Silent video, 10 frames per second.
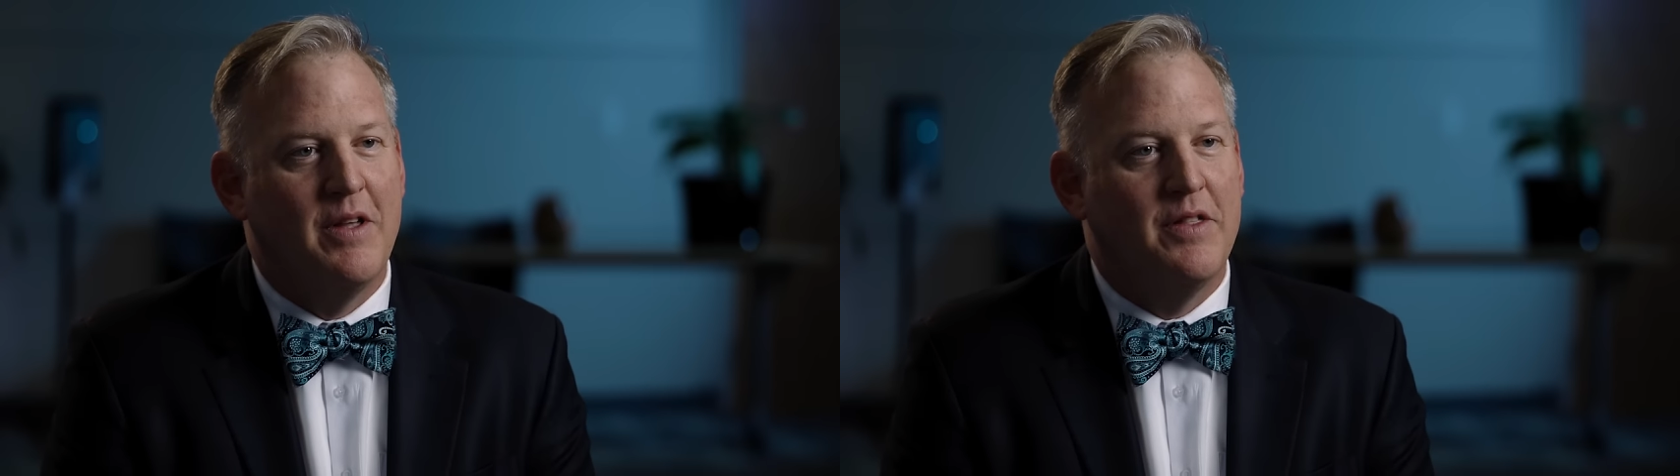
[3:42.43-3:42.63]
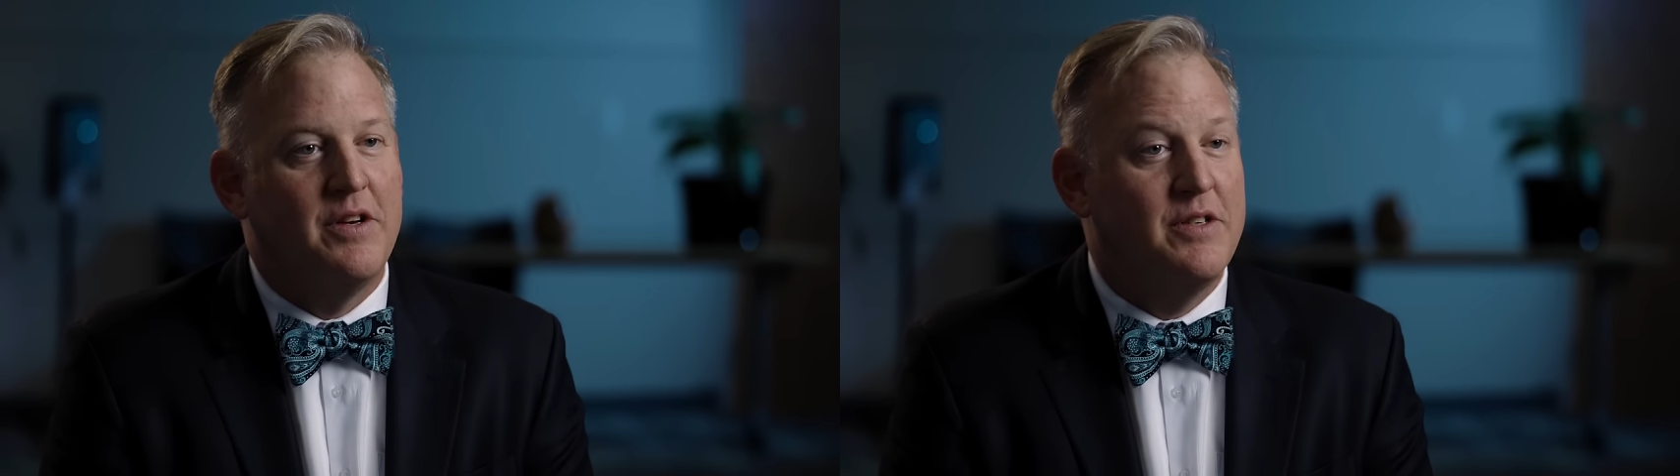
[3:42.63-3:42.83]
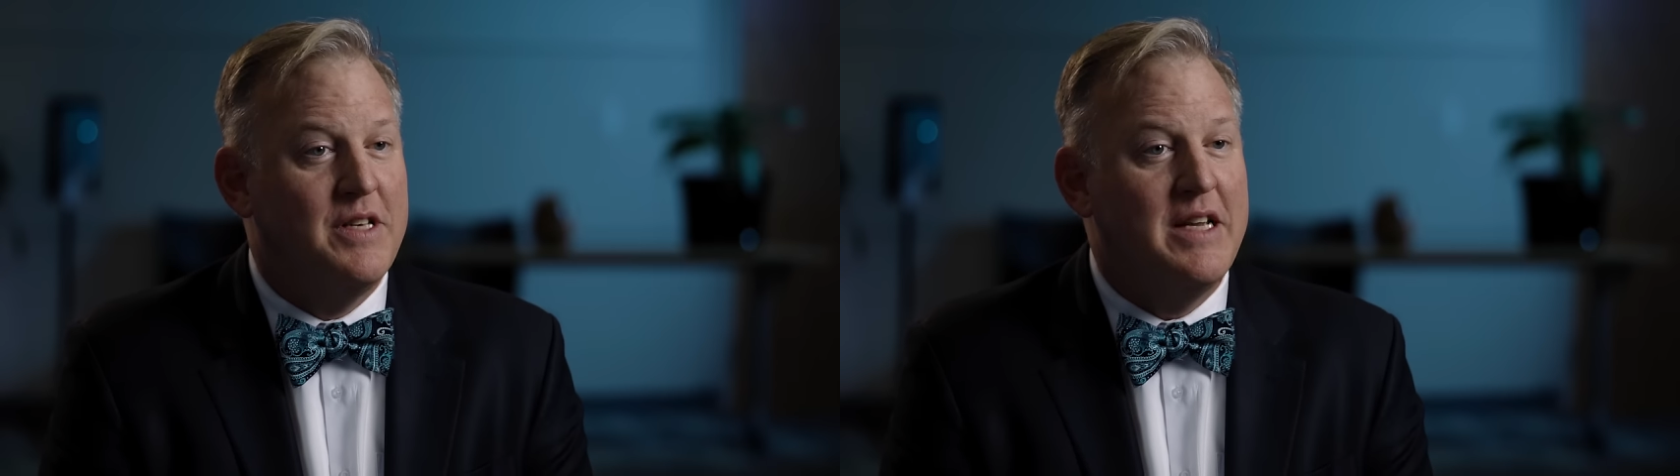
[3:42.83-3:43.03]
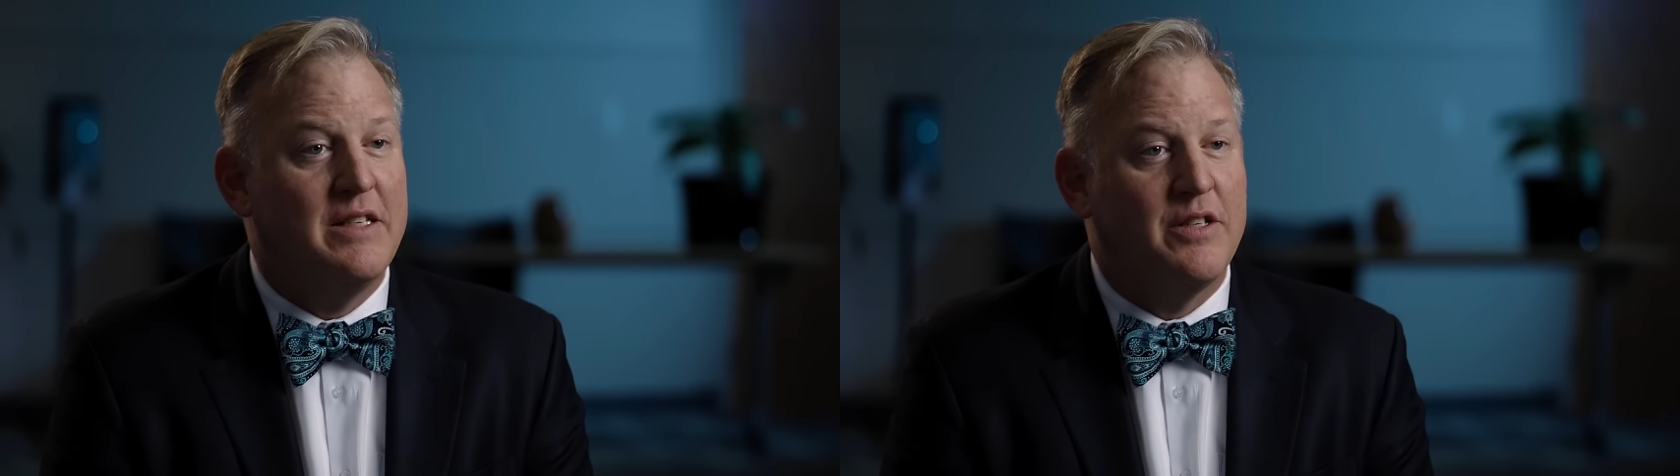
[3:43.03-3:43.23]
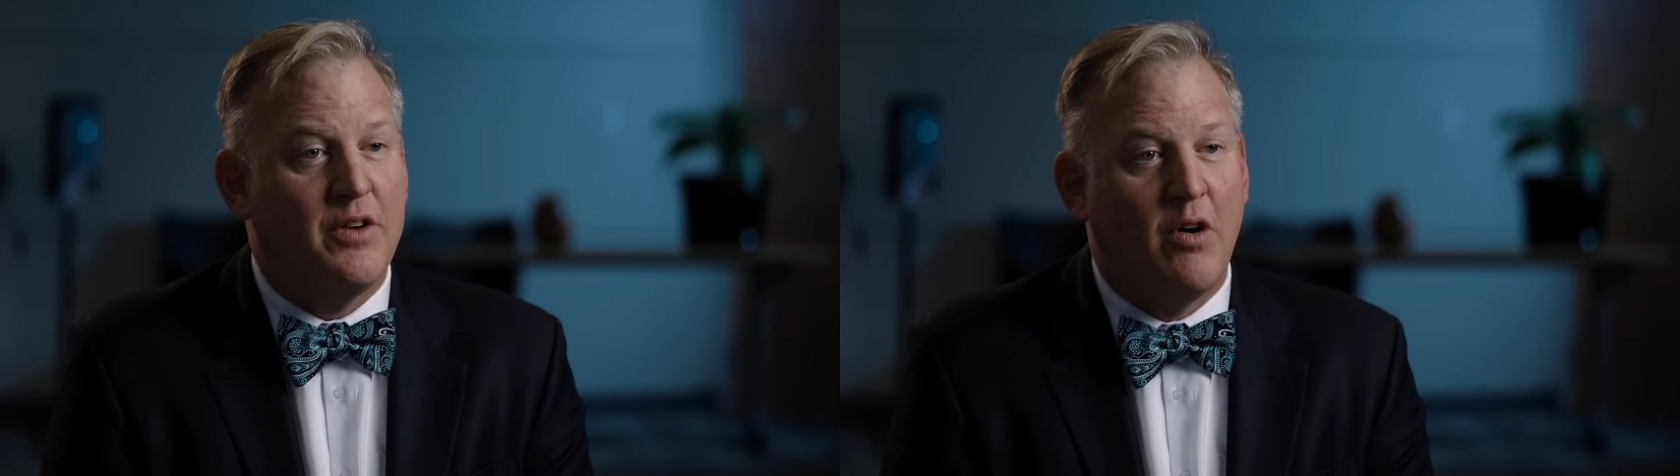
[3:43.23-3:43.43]
the disease
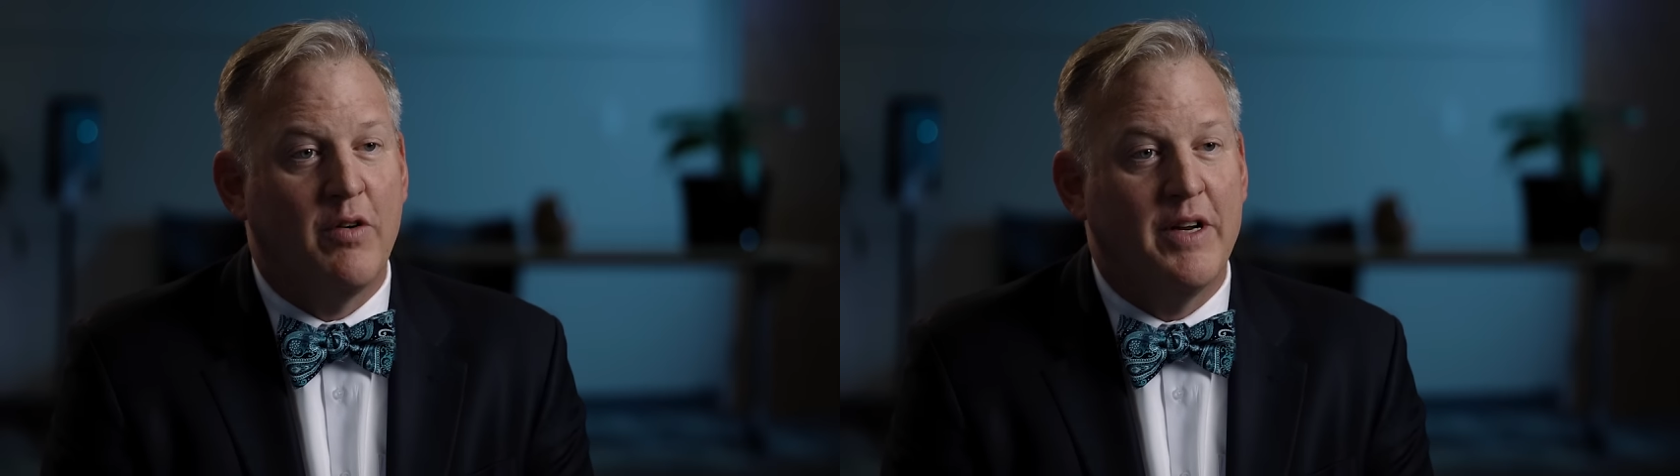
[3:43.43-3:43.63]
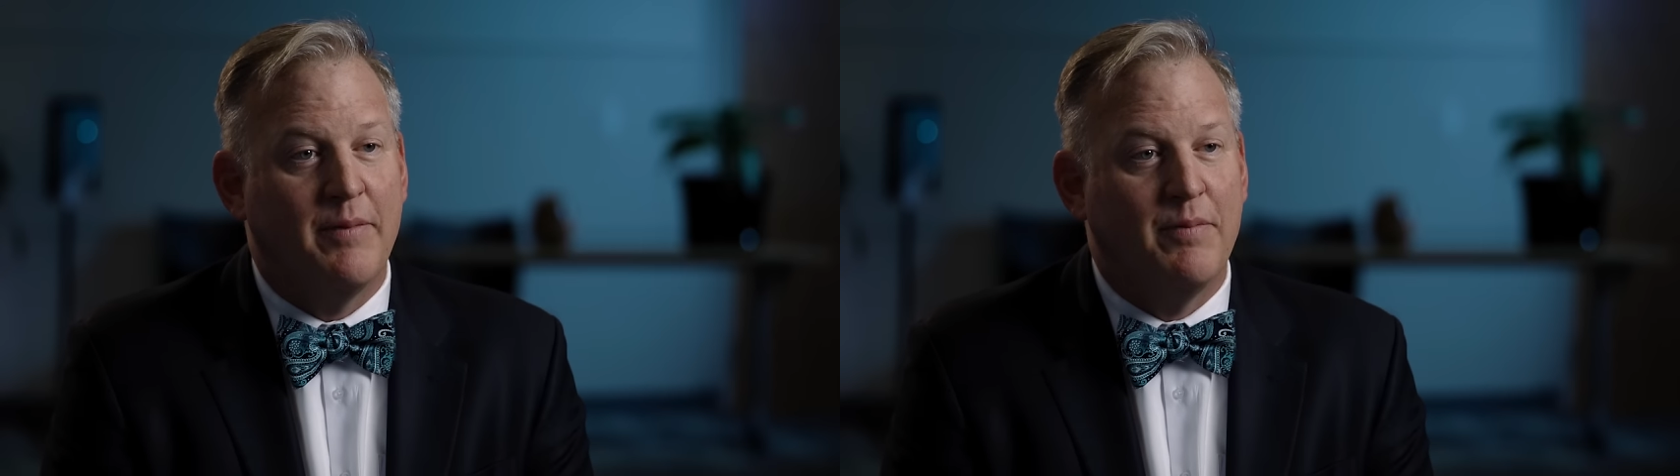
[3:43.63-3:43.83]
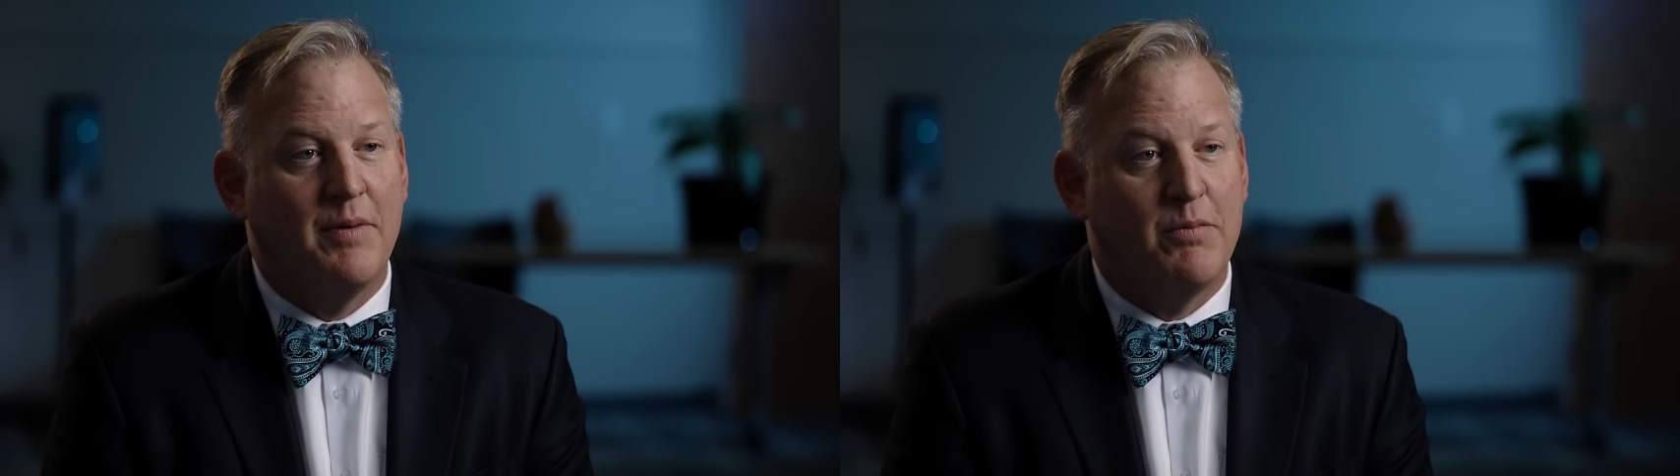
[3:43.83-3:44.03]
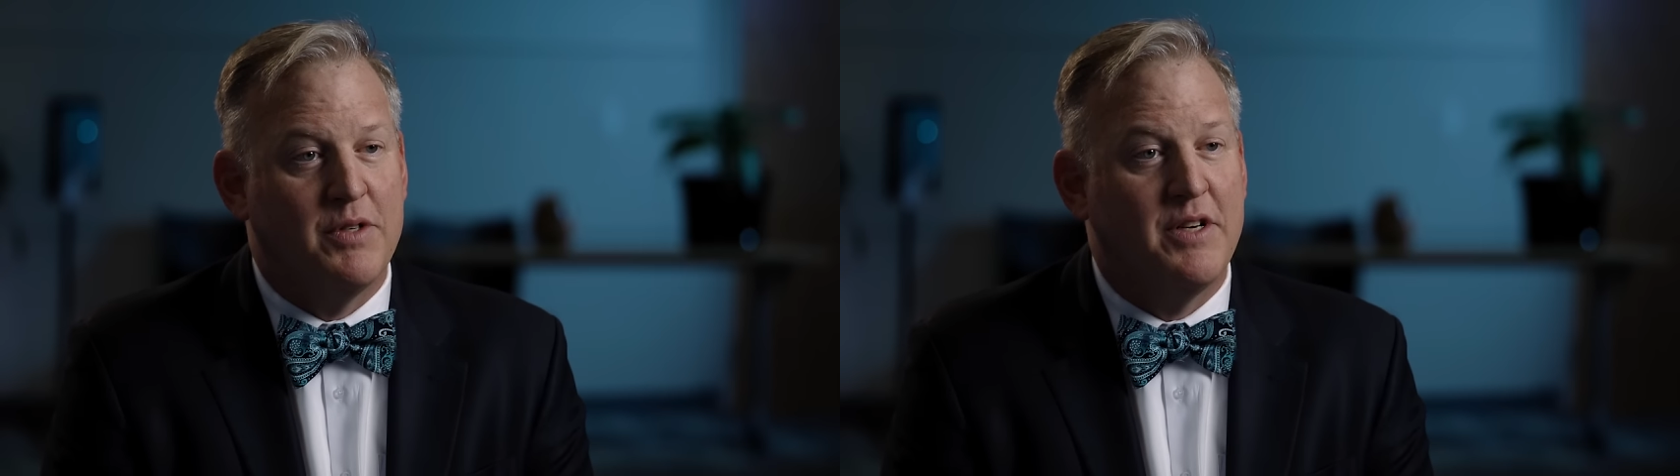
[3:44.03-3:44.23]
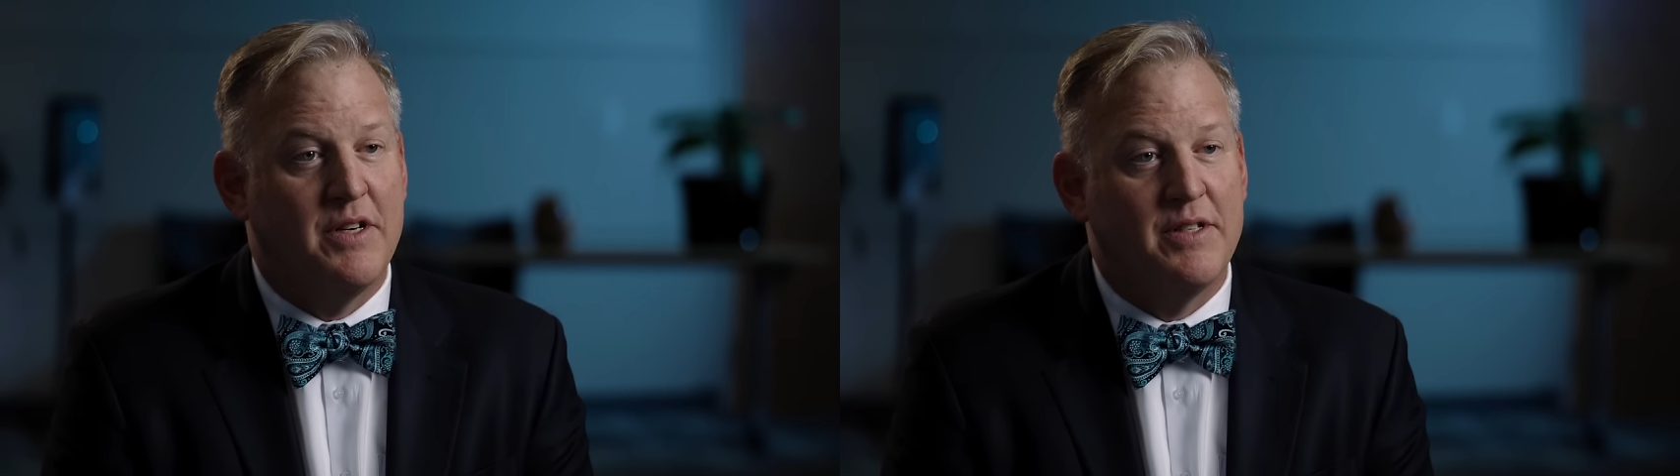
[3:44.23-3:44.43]
has already presented